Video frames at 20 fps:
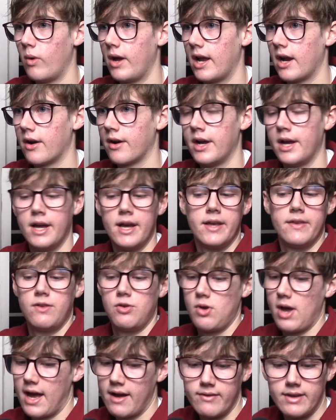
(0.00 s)
where
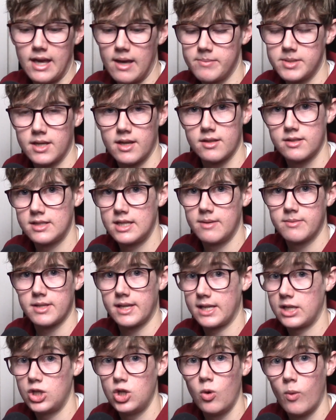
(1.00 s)
you have games against
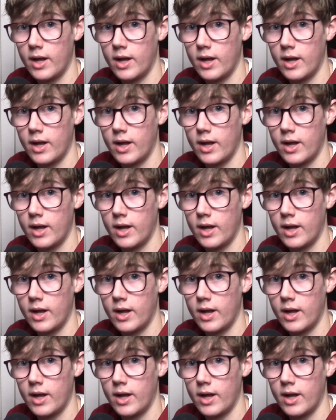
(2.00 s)
teams like